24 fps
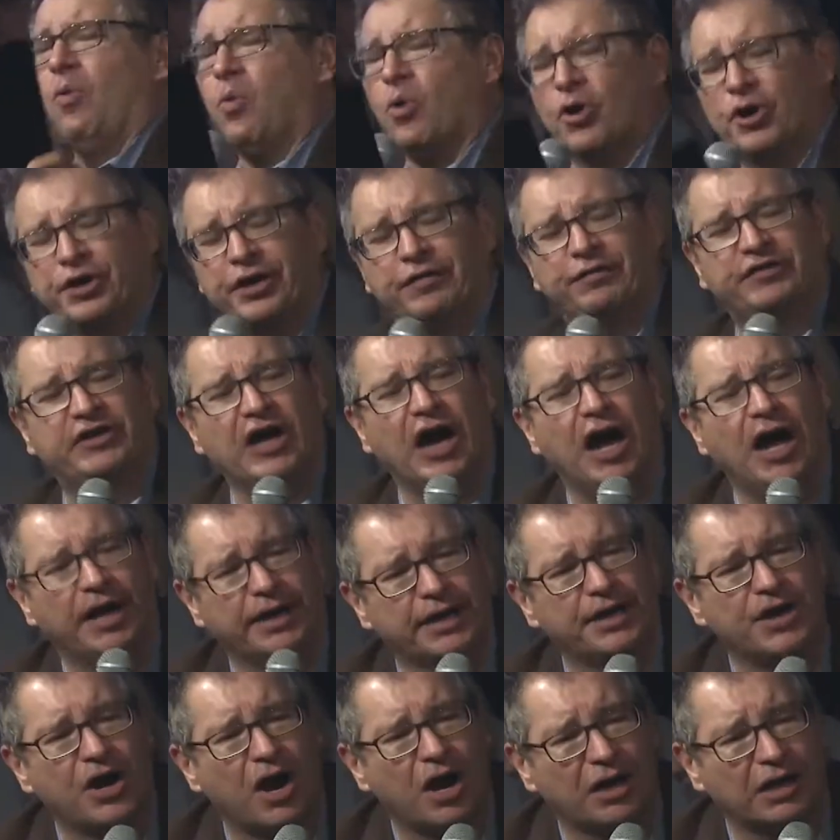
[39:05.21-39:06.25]
Word of God
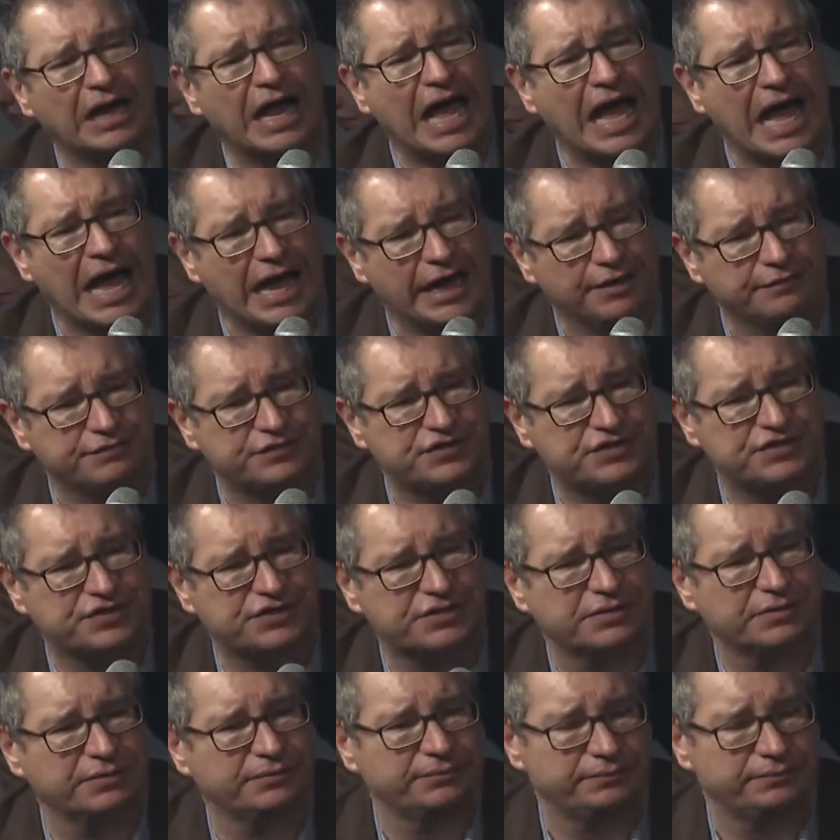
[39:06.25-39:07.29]
in our lives?